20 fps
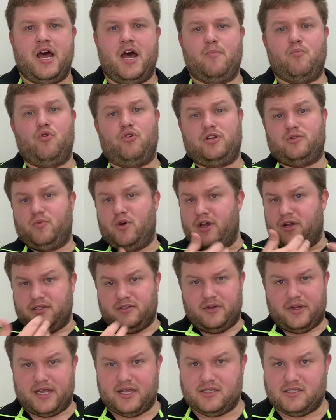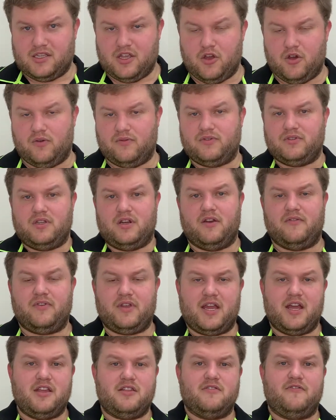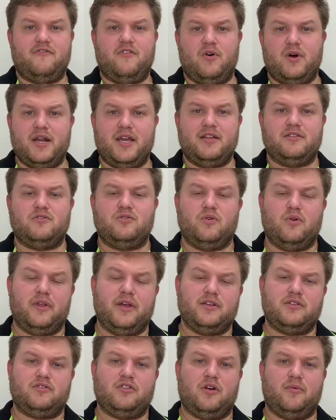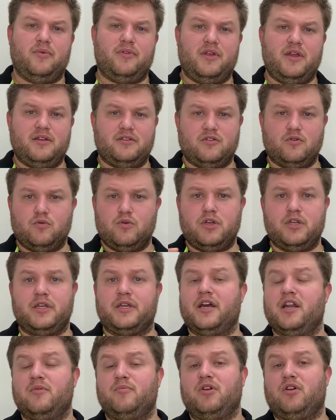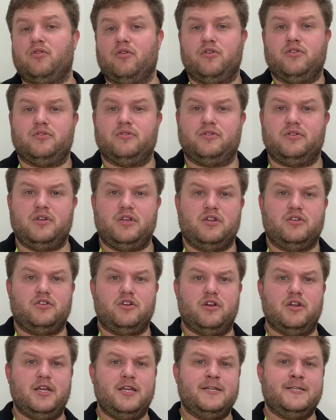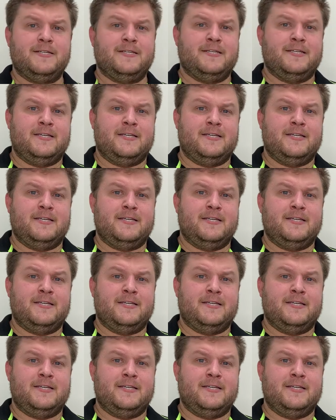mortgage brokers like ourselves, for getting the finance and all those type of things are really going to be crucial to your journey.